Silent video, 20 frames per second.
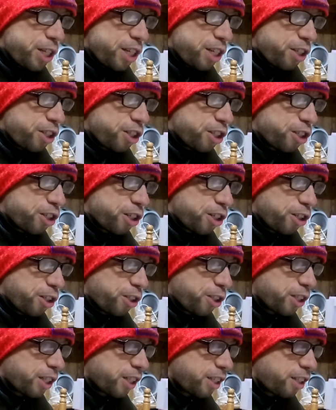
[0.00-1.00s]
Ninja
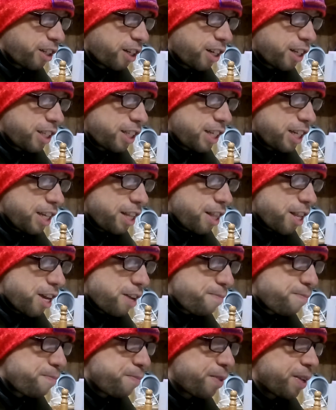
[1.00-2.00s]
Turtles. I started seeing
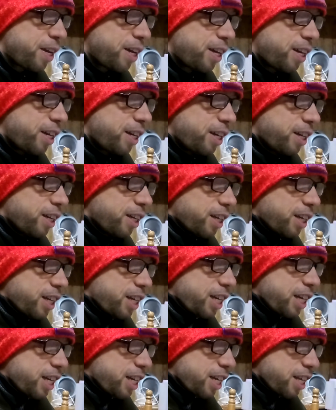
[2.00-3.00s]
them
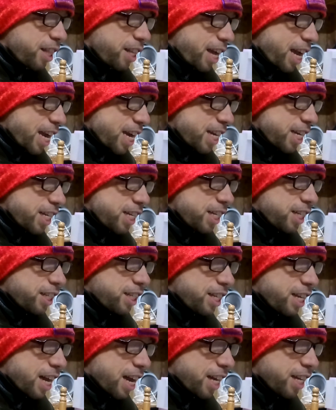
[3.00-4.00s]
in the 80s
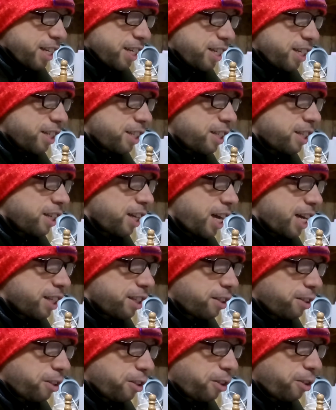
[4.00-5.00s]
and 90s as
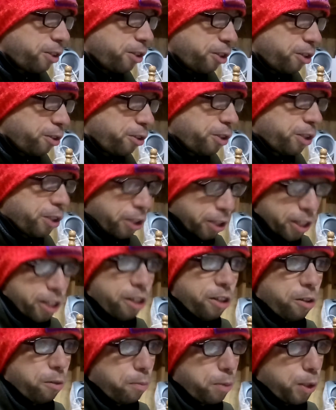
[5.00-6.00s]
a
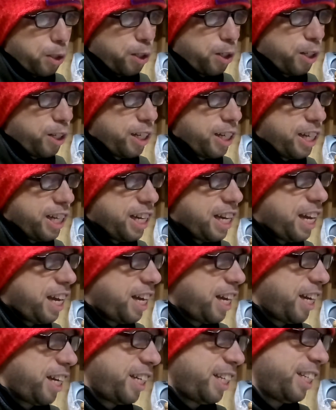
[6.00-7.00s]
little boy,
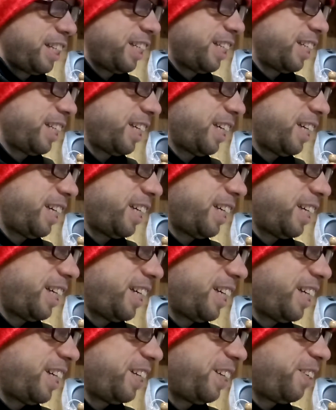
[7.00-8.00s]
and
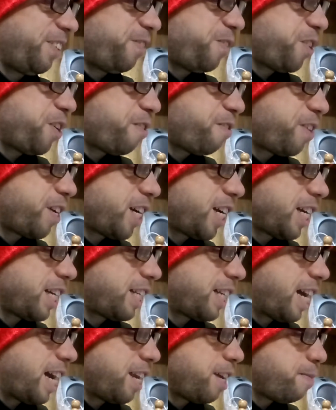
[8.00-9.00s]
they're very
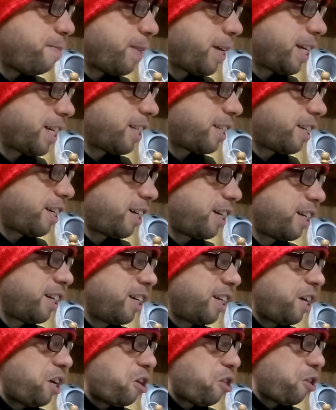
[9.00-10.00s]
exciting because they're
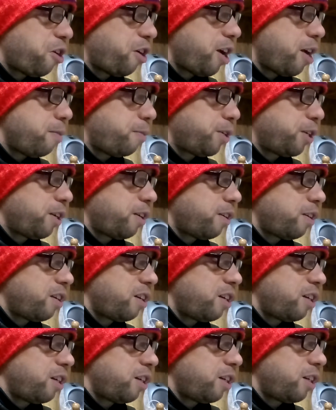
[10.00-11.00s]
able
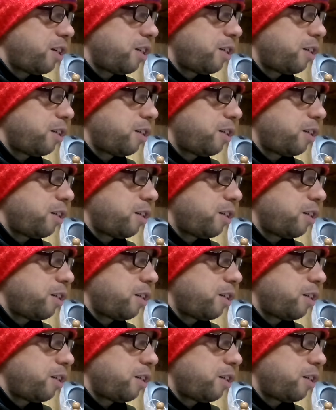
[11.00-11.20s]
to